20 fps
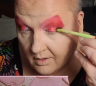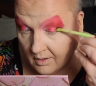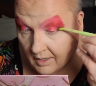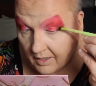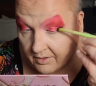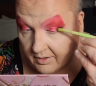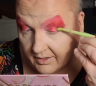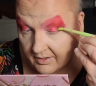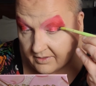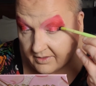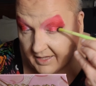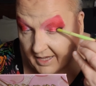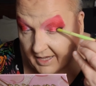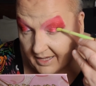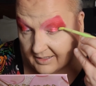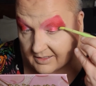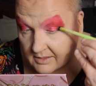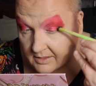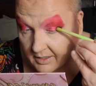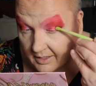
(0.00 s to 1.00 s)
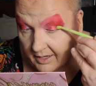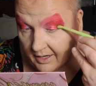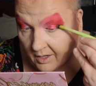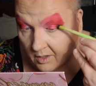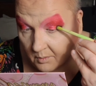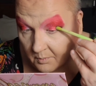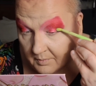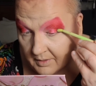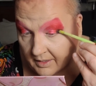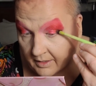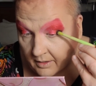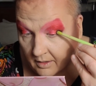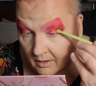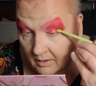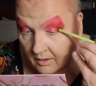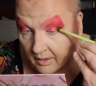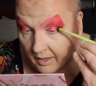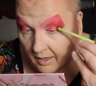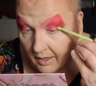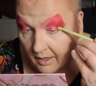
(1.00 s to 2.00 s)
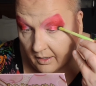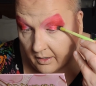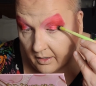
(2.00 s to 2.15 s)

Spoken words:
I think that's going to help me a lot.